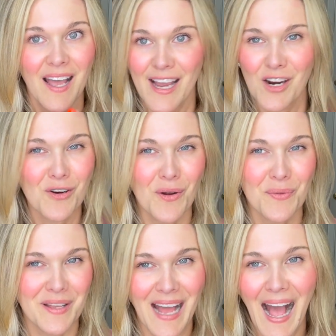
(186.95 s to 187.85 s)
hair
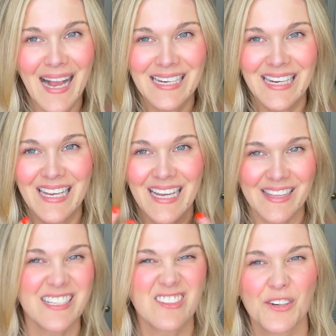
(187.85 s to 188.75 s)
growth and acne and
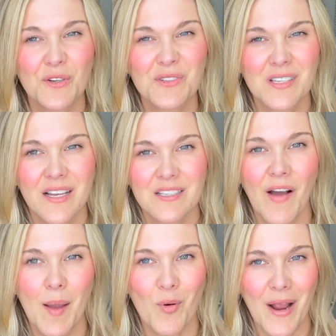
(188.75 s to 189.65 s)
these clinical signs of
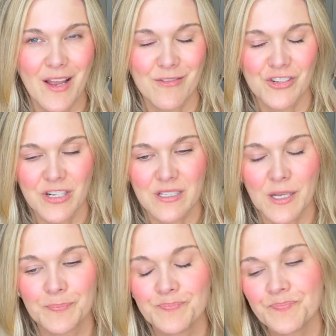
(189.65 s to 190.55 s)

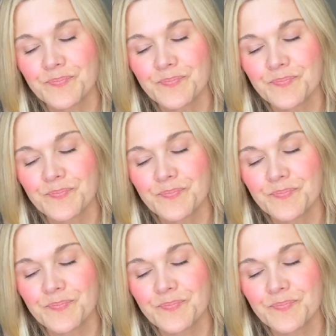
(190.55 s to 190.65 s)
hyperandrogenism.